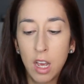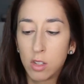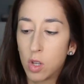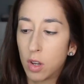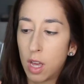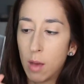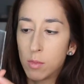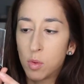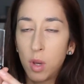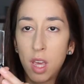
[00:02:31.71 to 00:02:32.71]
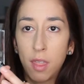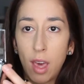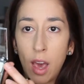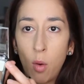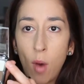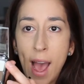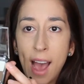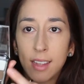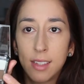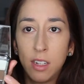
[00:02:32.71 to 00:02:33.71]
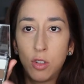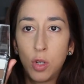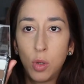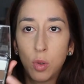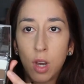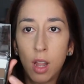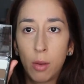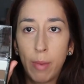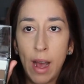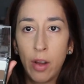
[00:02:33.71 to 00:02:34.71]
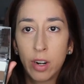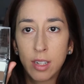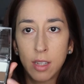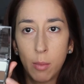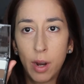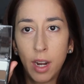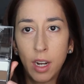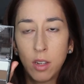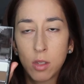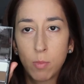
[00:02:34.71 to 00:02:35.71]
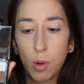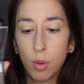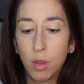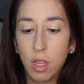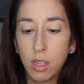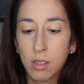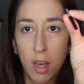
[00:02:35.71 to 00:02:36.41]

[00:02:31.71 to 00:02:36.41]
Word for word: So it comes with a wax and two colored powders. I'm probably gonna use both of these.